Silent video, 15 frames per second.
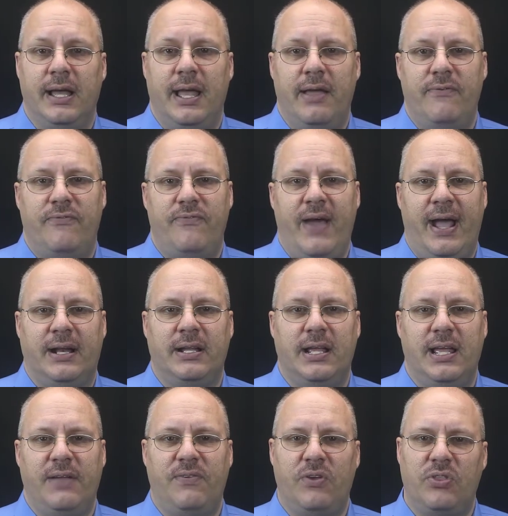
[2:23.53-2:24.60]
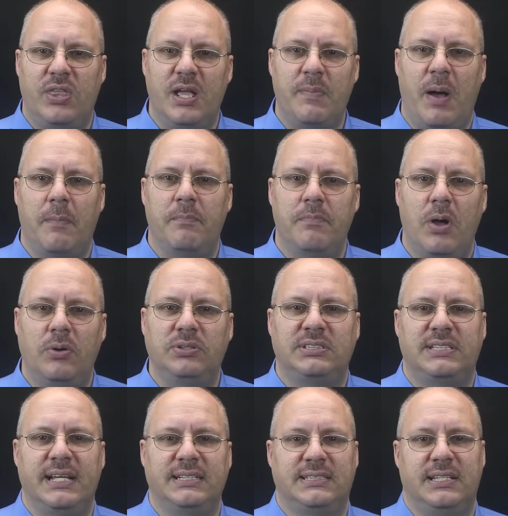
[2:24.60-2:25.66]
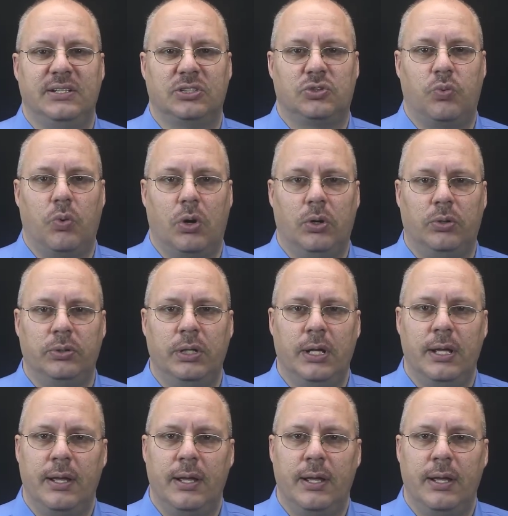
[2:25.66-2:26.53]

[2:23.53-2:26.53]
In fact, if you think about most things in this world,